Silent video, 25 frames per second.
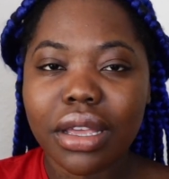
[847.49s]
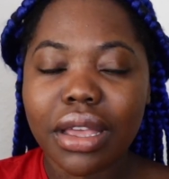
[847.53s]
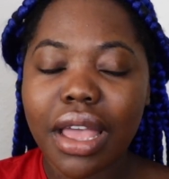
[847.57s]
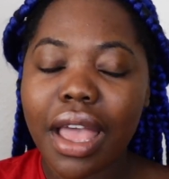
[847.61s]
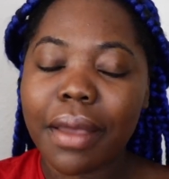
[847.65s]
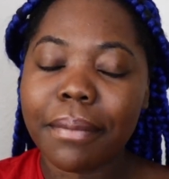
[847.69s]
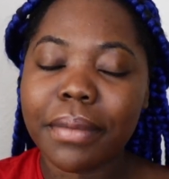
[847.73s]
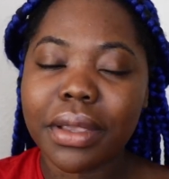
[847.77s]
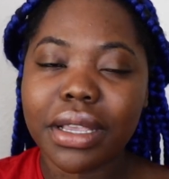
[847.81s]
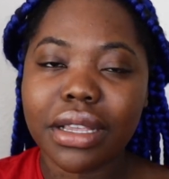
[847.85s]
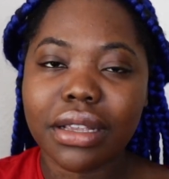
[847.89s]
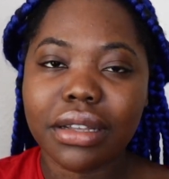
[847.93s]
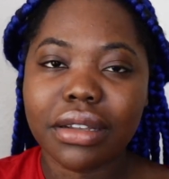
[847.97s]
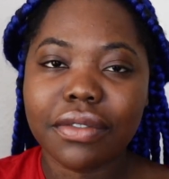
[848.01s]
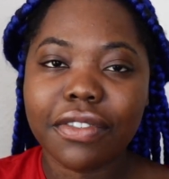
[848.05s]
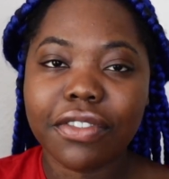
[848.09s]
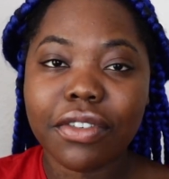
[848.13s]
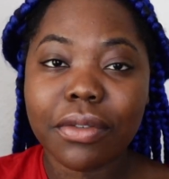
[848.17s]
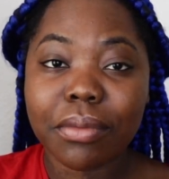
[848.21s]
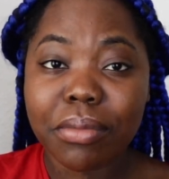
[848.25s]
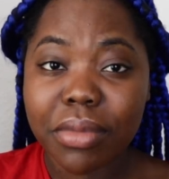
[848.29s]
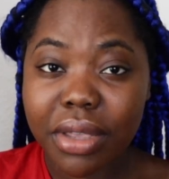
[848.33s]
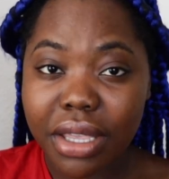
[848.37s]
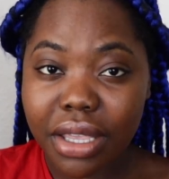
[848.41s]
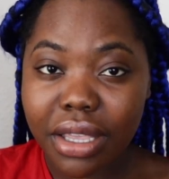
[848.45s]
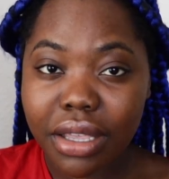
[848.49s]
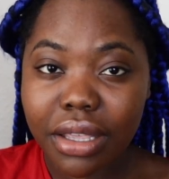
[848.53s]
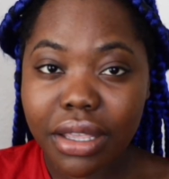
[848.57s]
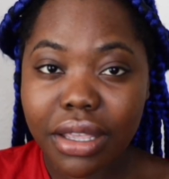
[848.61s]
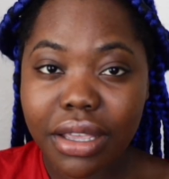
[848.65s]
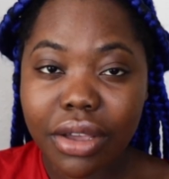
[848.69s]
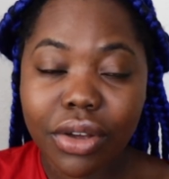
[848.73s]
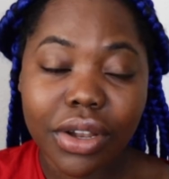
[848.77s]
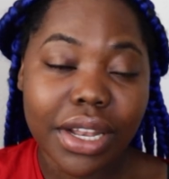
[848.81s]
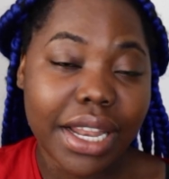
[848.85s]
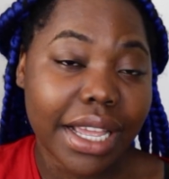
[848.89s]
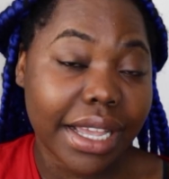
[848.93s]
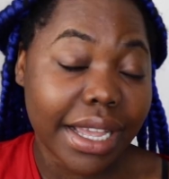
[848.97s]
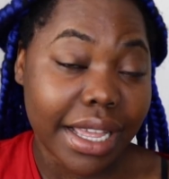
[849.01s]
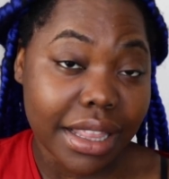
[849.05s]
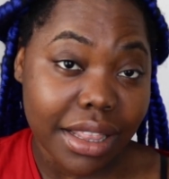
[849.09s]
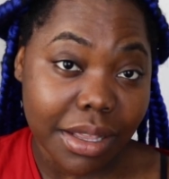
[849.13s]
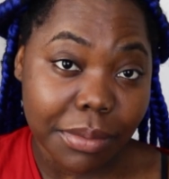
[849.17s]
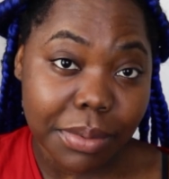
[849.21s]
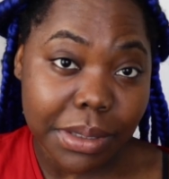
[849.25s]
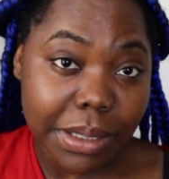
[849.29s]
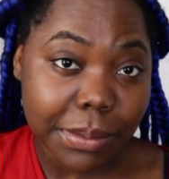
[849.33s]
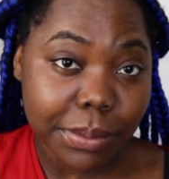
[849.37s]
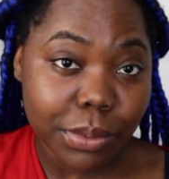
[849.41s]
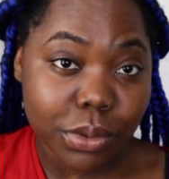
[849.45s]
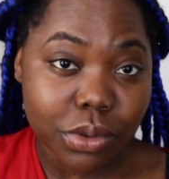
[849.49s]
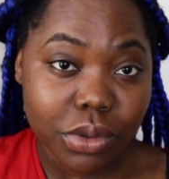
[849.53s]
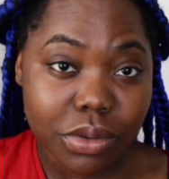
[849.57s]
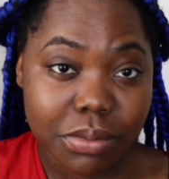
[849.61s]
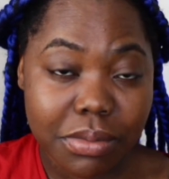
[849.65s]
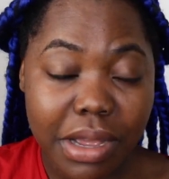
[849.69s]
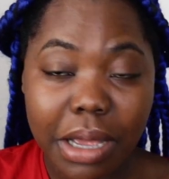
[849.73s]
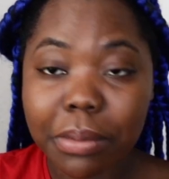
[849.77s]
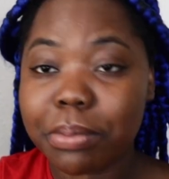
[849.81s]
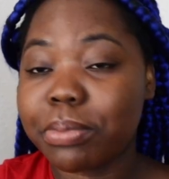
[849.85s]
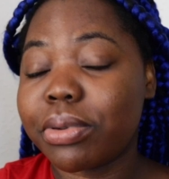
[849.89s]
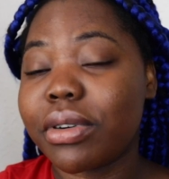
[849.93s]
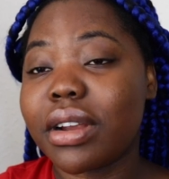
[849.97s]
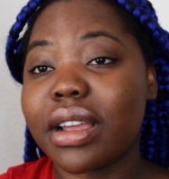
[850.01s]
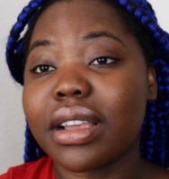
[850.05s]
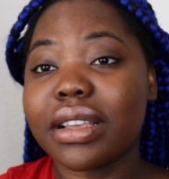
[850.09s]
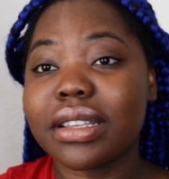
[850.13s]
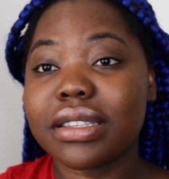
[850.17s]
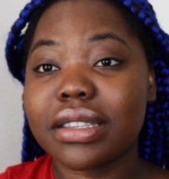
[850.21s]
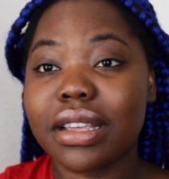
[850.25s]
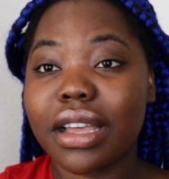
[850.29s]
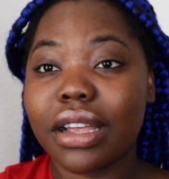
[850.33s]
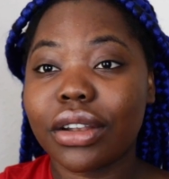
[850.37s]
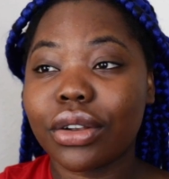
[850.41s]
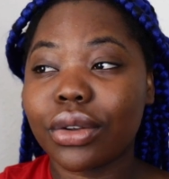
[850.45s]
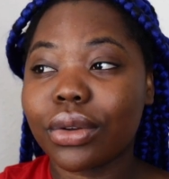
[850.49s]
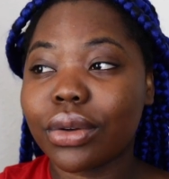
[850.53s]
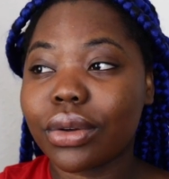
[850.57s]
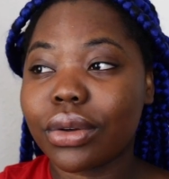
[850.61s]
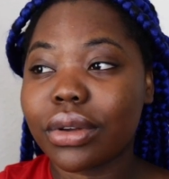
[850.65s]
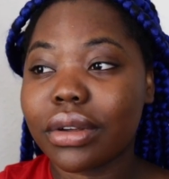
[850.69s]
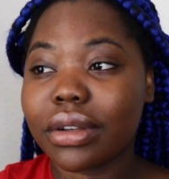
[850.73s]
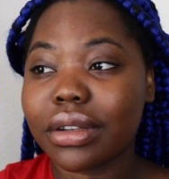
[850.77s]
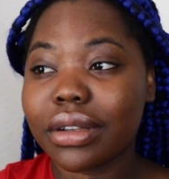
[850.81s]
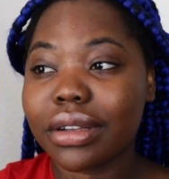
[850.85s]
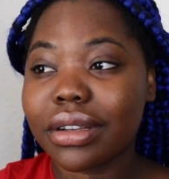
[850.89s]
I mean, for me, unlike other people, my pranks are not,